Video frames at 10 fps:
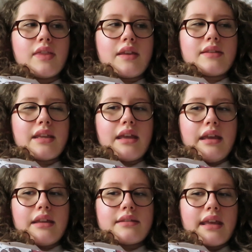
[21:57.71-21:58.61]
This
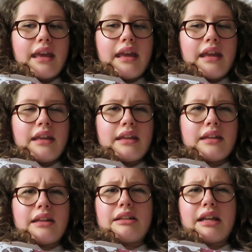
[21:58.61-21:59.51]
is
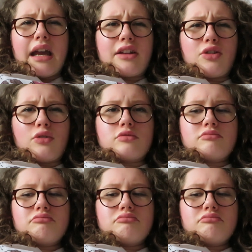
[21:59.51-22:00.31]
a adult